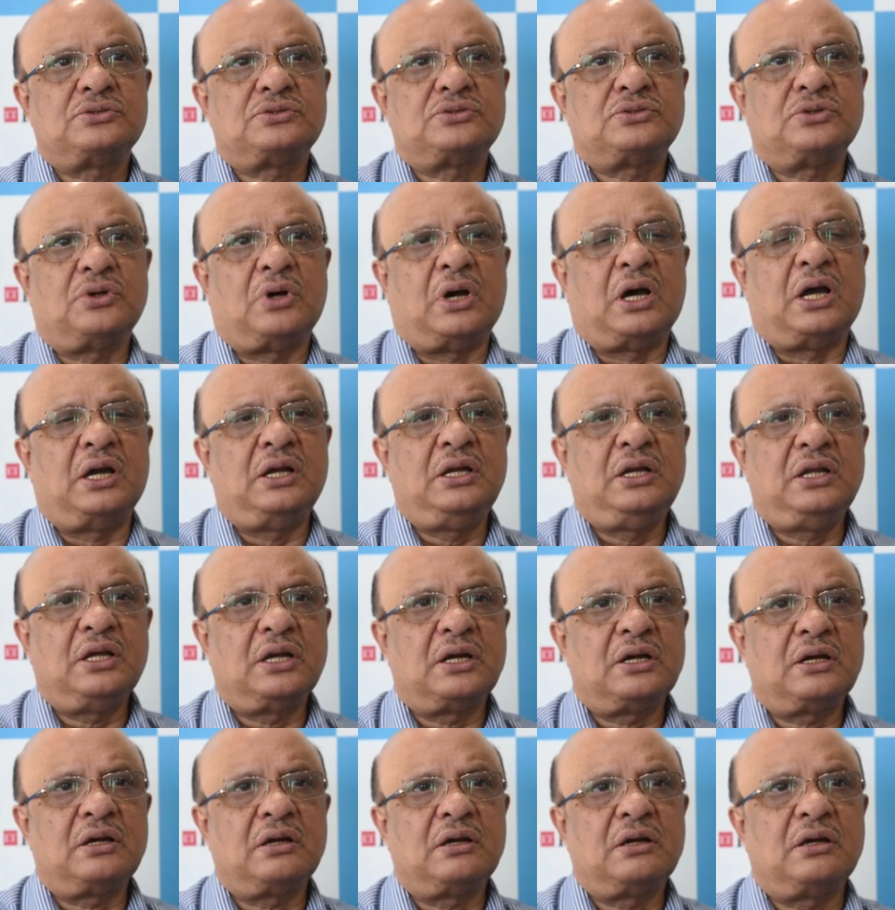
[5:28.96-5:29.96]
So
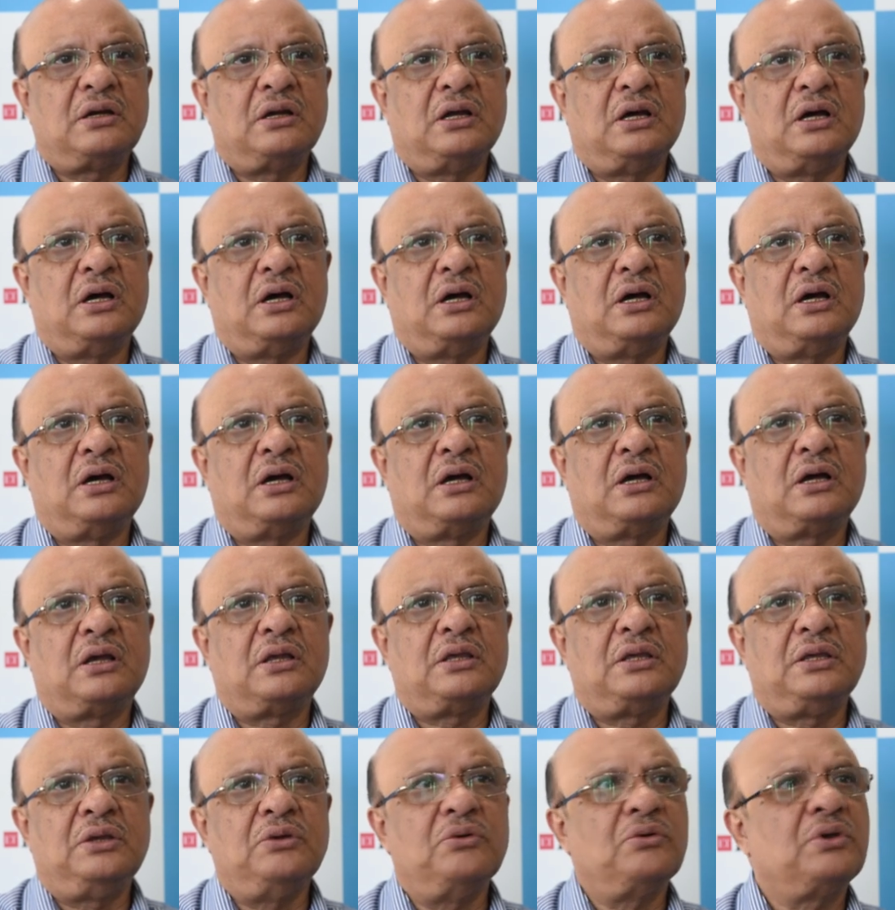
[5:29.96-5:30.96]
earlier
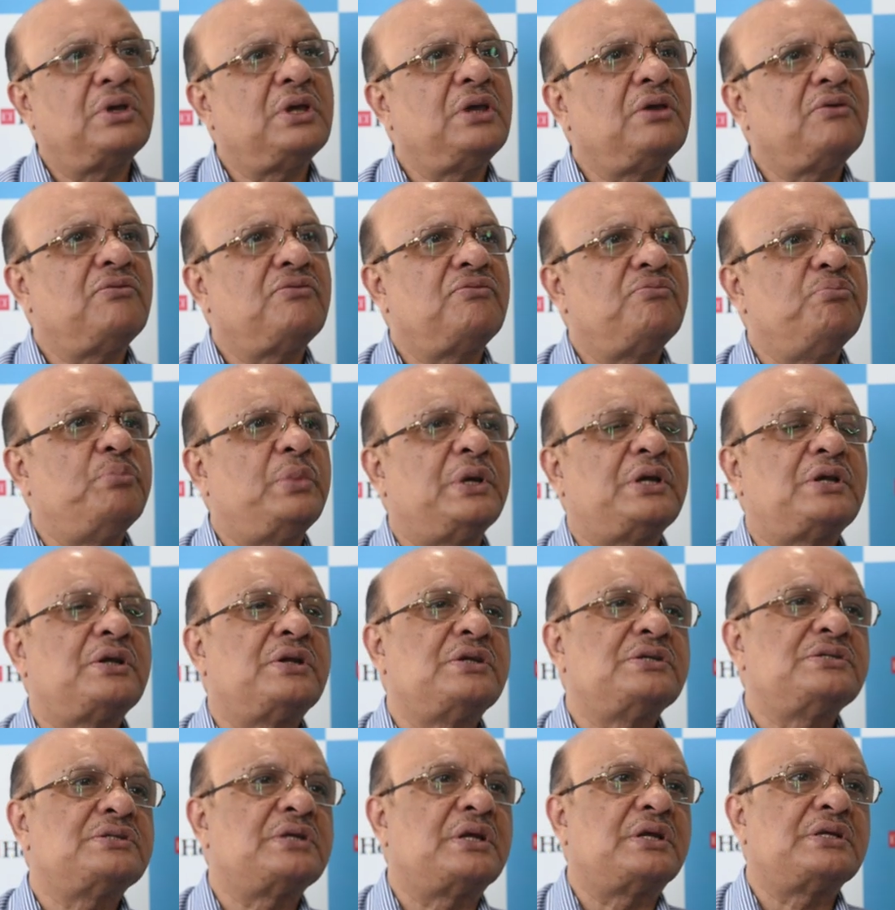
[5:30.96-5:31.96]
you give,
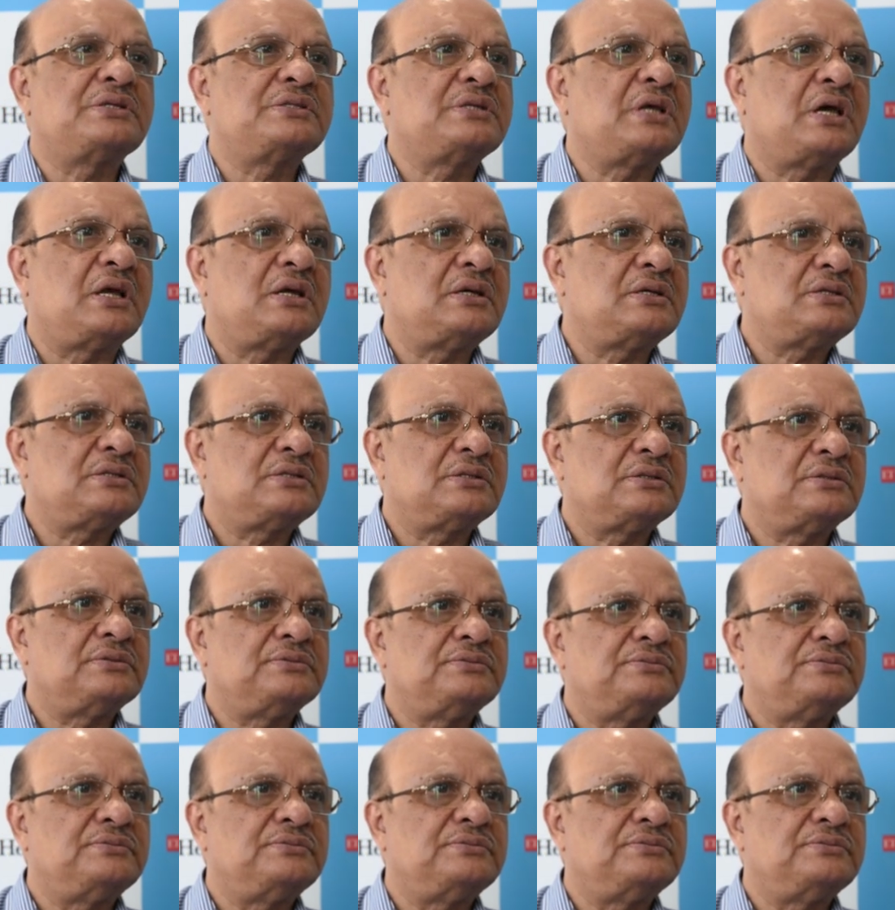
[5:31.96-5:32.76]
better is the result.